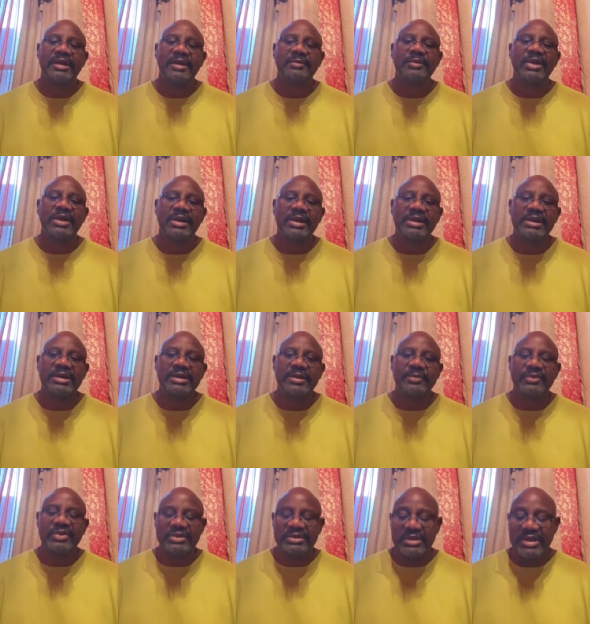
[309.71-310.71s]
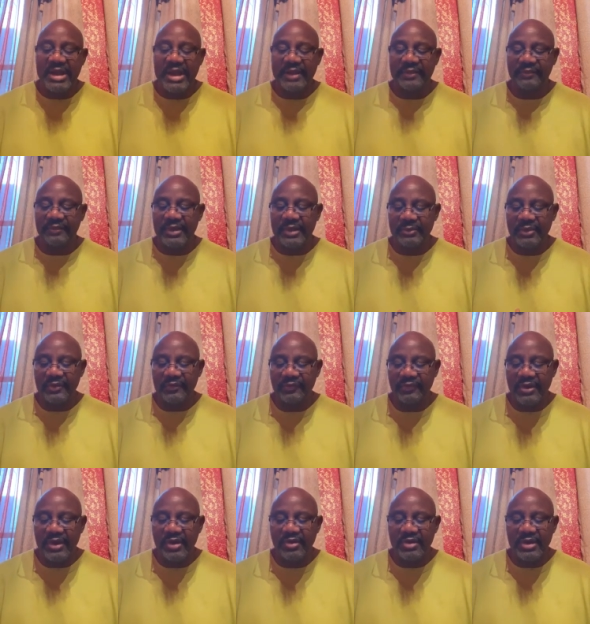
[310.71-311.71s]
Let me clean up this life. Let me
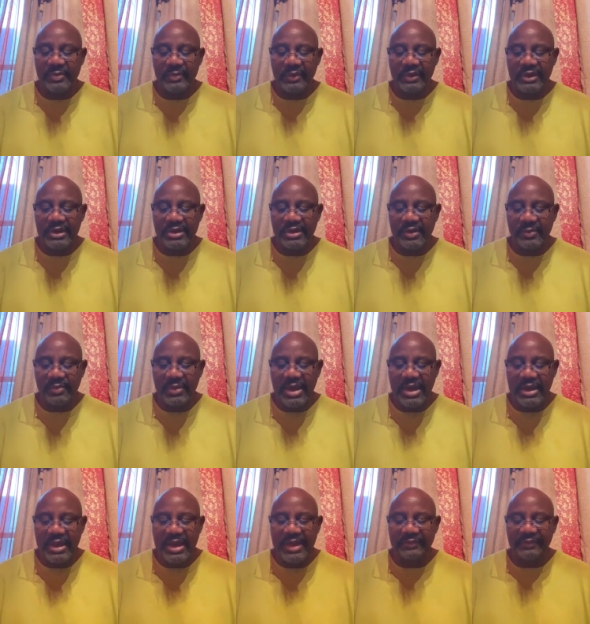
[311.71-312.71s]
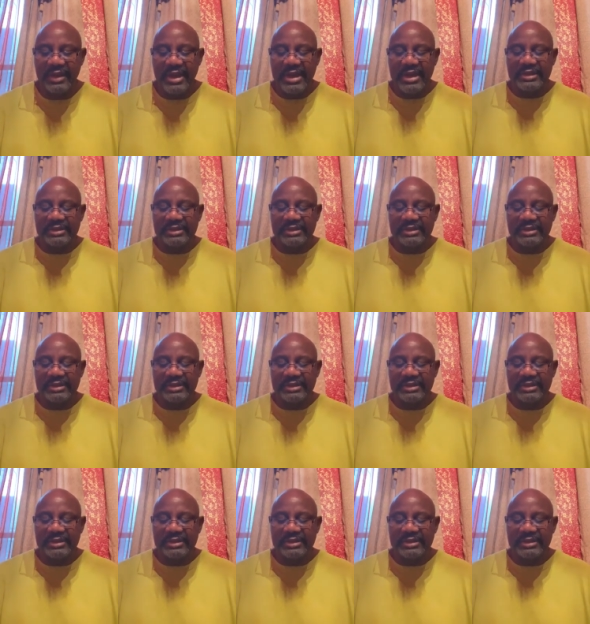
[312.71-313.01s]
fear him. Clean up my life.